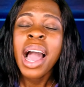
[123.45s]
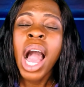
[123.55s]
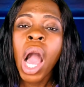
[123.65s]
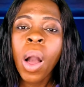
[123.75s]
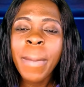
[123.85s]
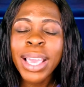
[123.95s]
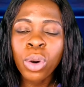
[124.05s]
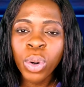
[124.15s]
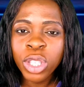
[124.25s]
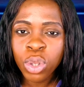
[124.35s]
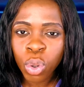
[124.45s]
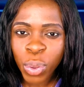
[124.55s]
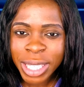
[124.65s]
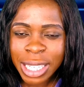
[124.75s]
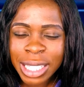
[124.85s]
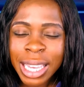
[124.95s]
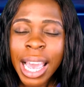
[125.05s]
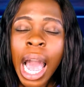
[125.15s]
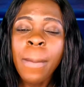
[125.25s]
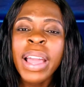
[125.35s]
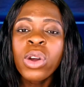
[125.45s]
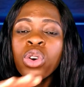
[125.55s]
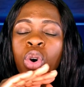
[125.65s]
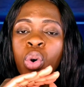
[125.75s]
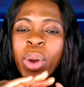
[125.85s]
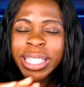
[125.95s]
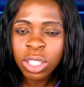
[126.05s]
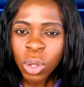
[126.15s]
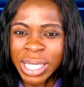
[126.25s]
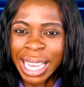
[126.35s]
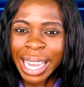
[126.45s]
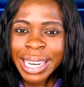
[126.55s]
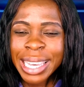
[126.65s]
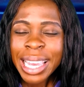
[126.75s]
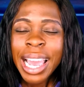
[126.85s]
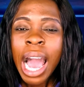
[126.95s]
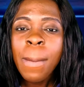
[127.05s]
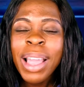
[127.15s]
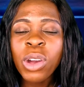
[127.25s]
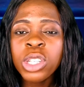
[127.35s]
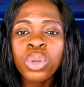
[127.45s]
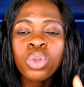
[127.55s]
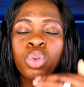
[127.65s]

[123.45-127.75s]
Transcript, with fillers: how am i going to quit it am i going to quit totally am i going to